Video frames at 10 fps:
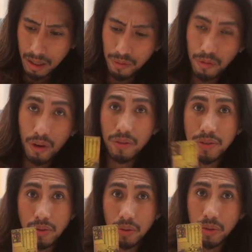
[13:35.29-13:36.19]
Four of
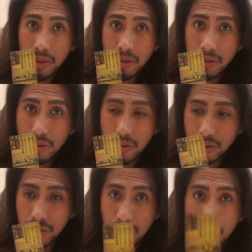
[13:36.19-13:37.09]

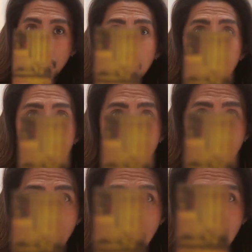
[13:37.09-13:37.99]
Swords.
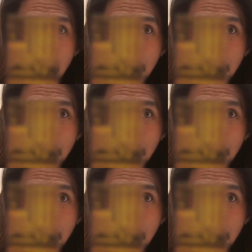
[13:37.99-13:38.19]
Uh-huh.